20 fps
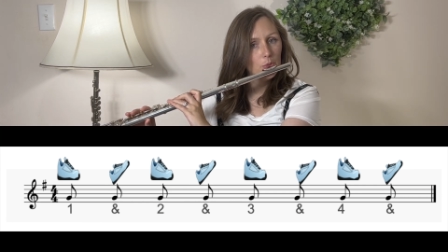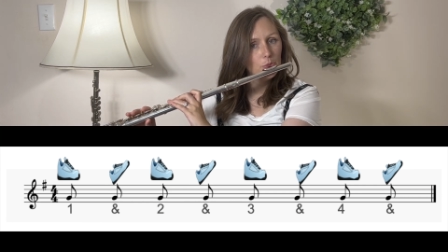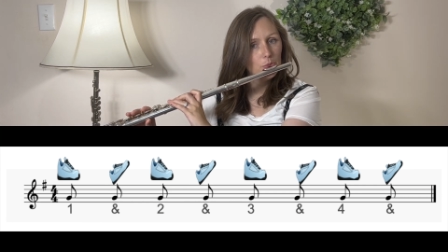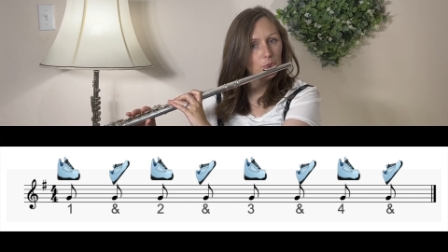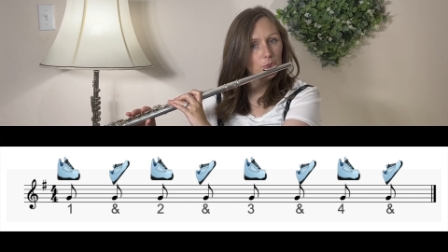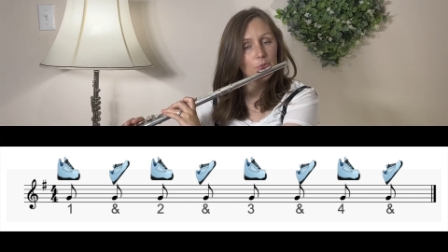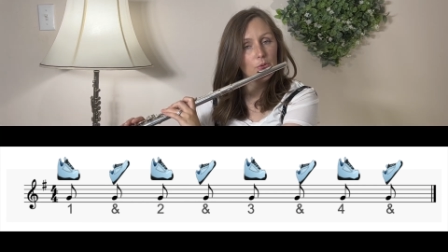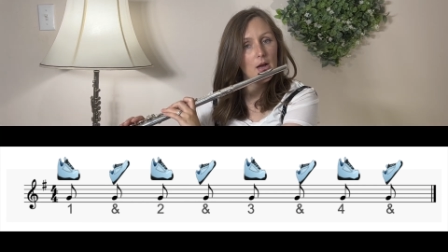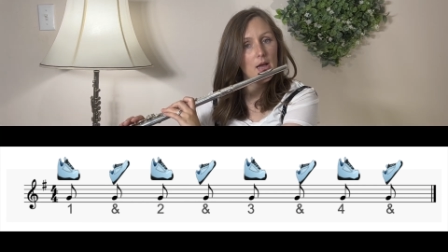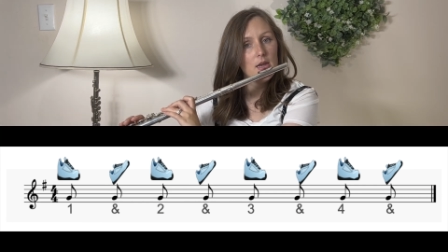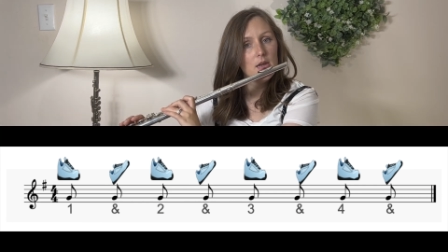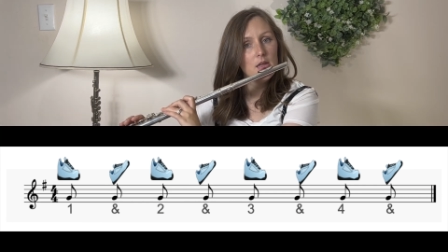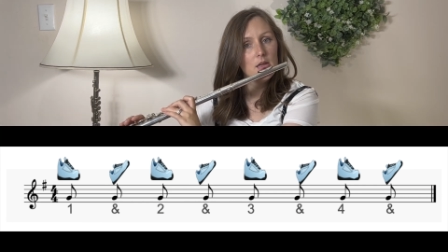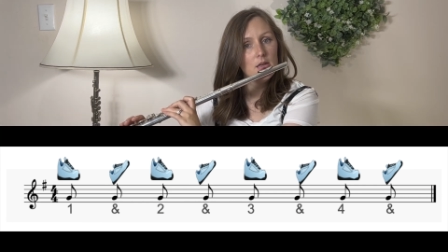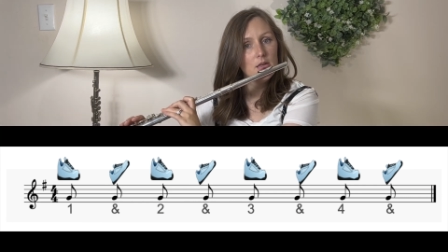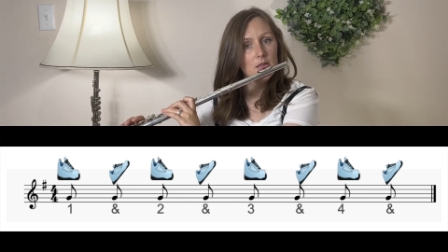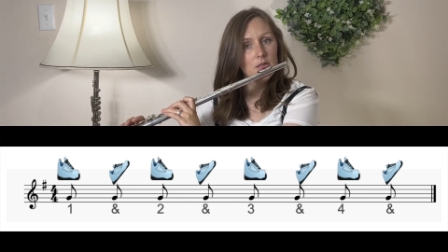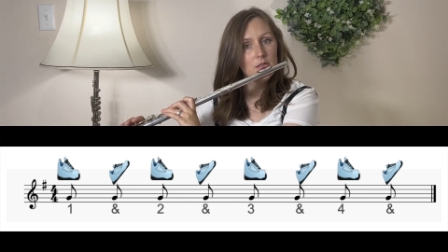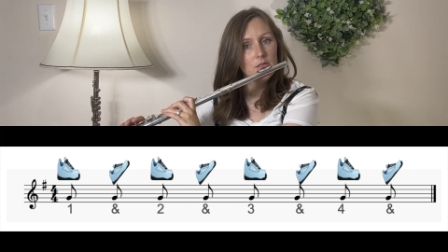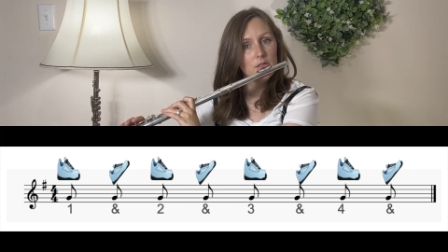1,
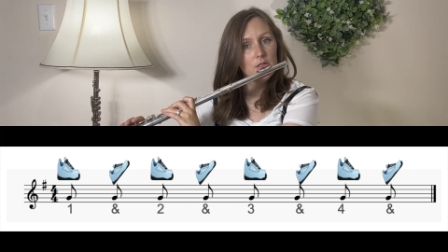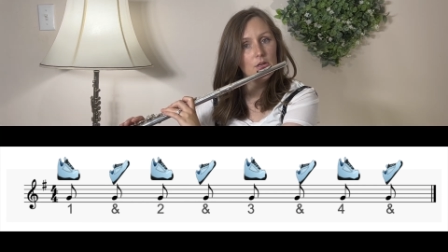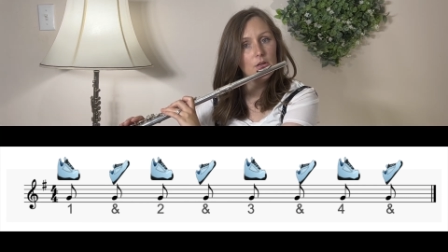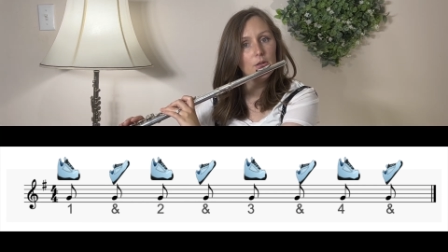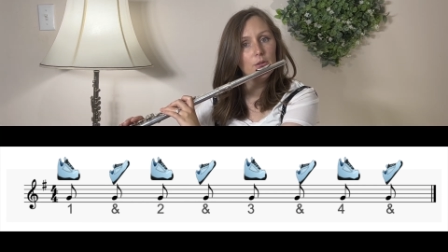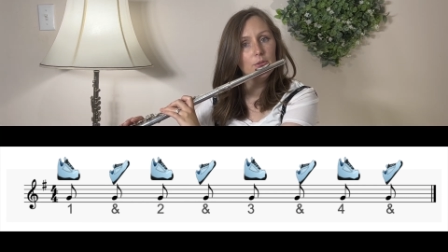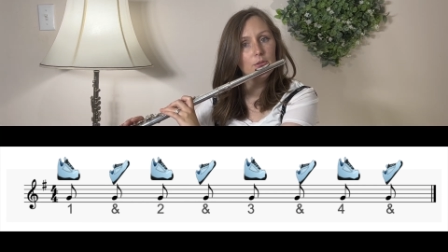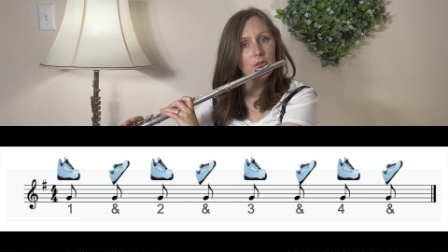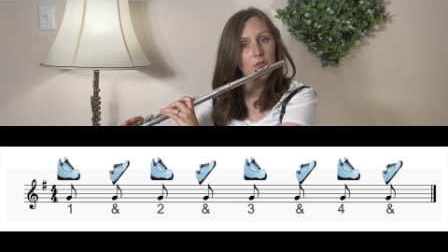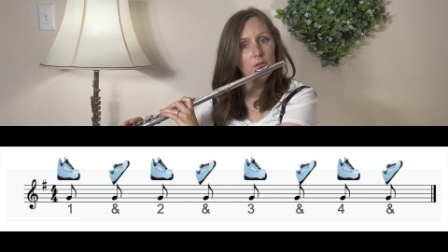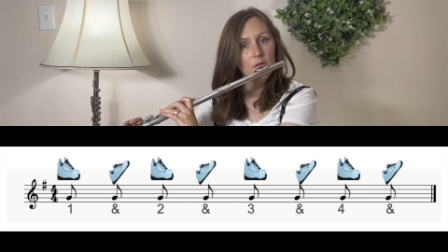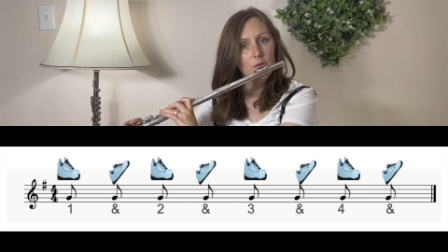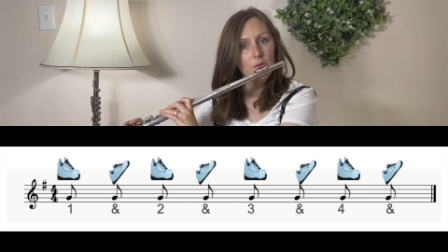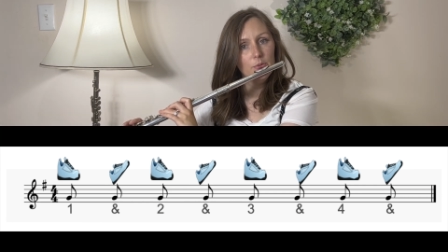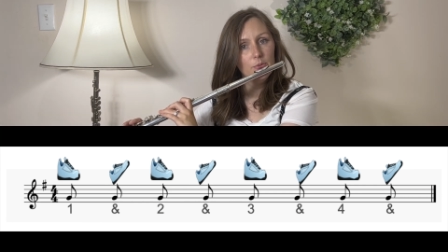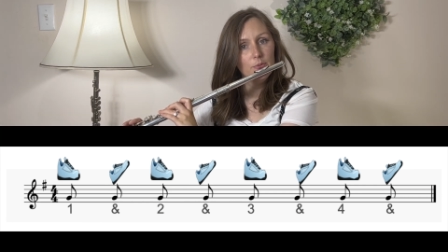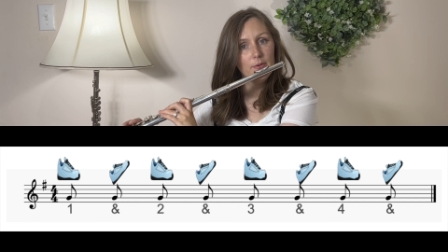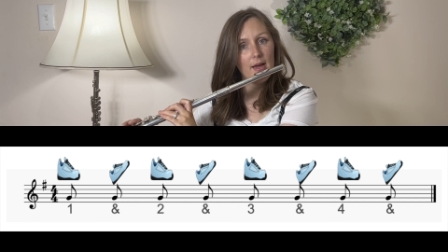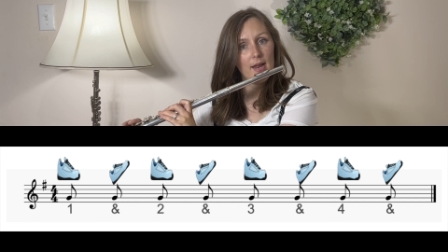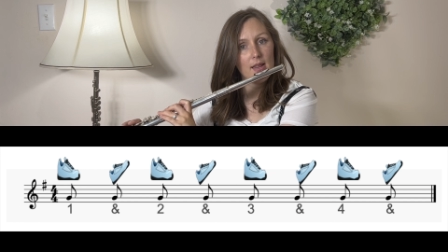2,
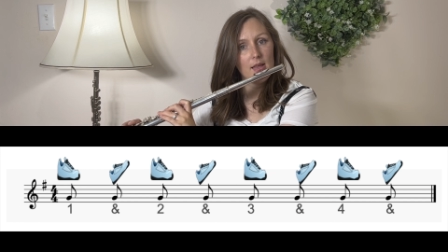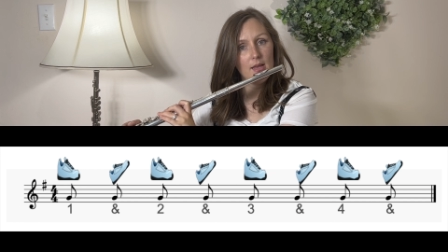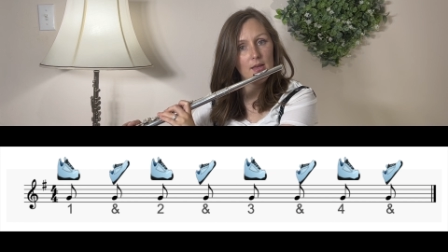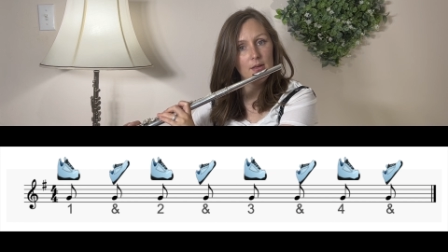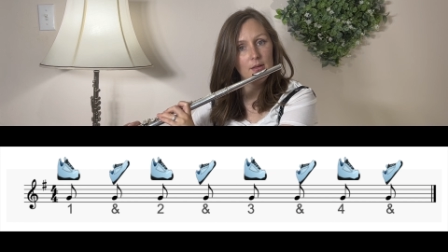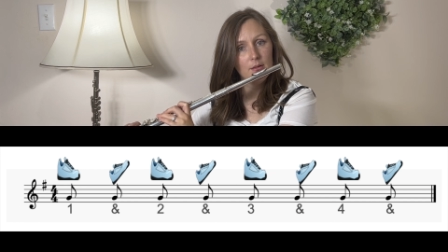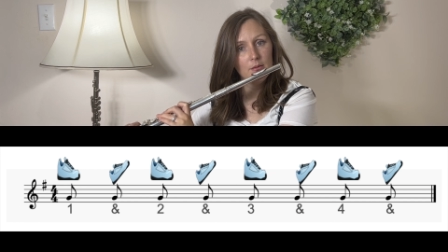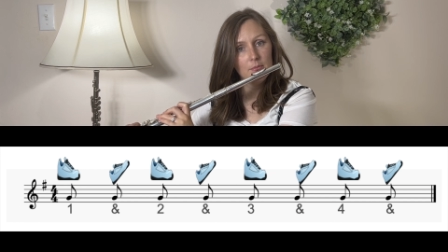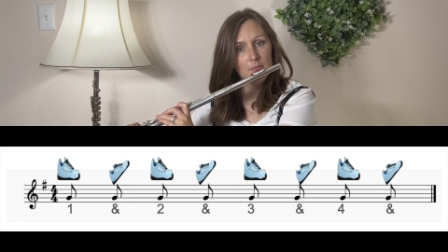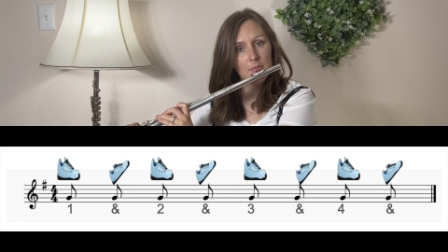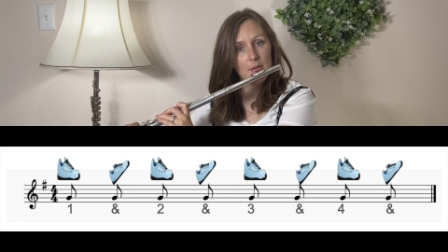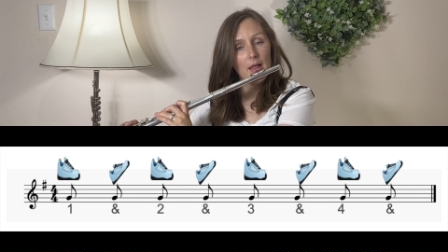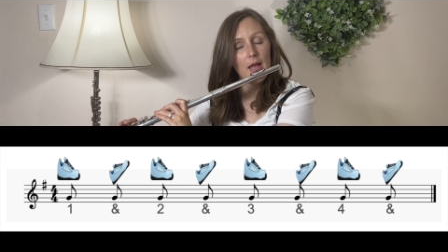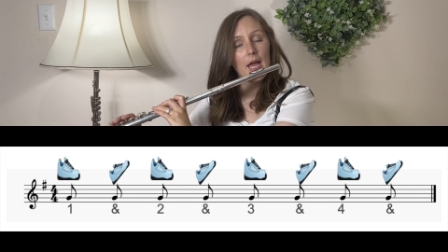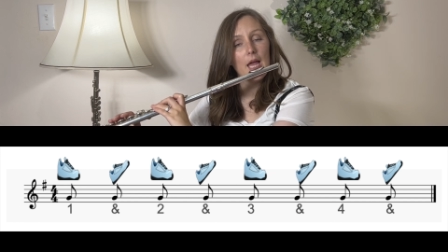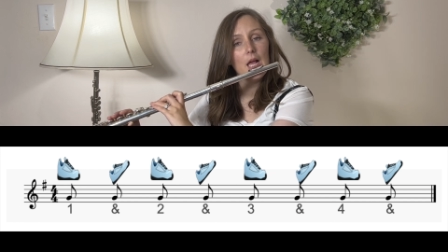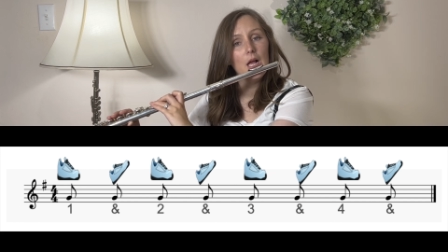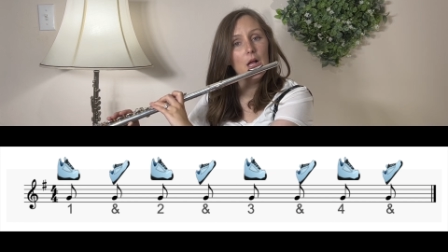ready, play.